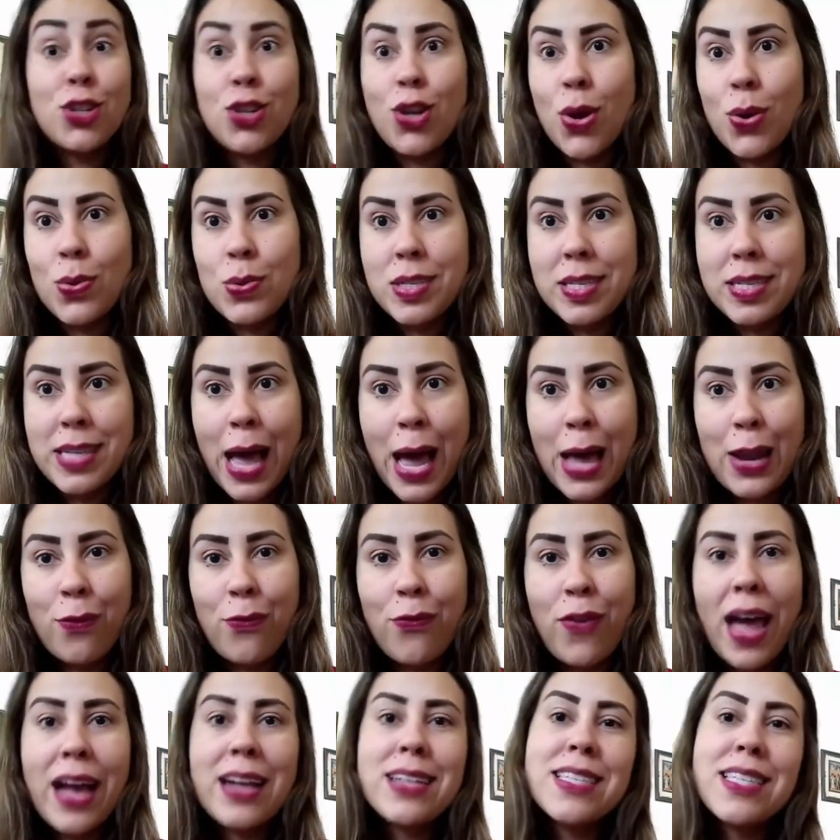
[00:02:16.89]
no side
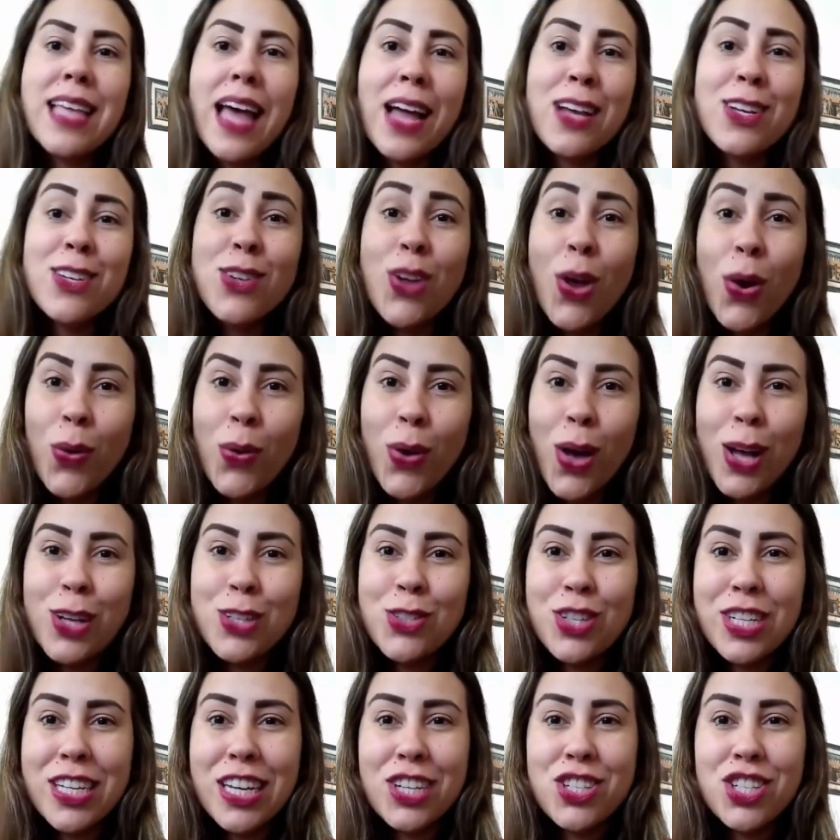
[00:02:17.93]
effects and no
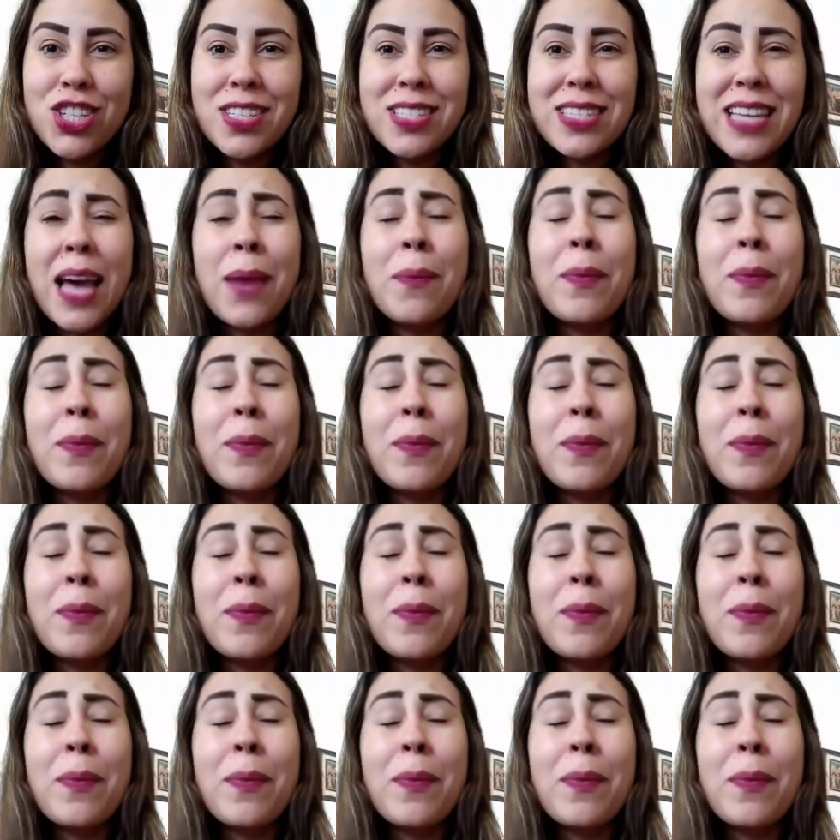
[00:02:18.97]
contradictions.